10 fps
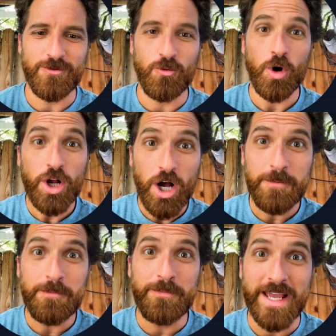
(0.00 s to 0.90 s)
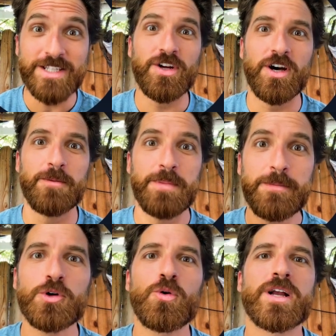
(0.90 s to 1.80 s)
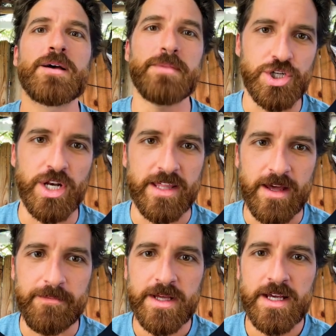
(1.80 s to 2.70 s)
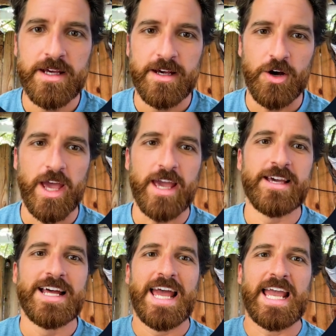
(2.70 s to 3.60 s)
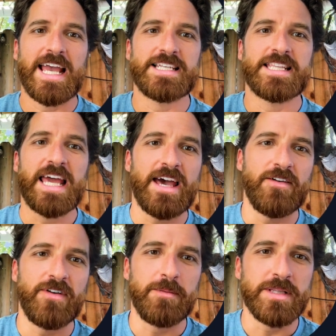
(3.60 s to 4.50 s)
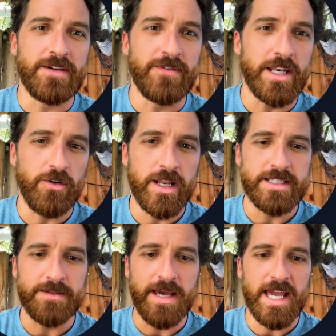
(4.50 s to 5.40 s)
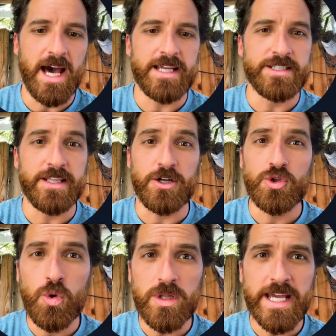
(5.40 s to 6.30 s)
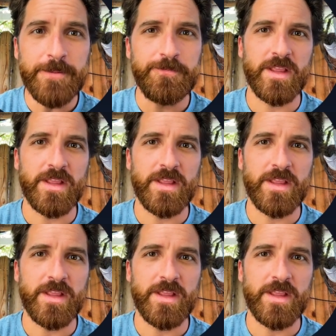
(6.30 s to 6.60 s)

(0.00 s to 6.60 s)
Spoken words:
work on based on people who are commissioning them. Okay, and they have, I believe, integrated some AI into their tooling.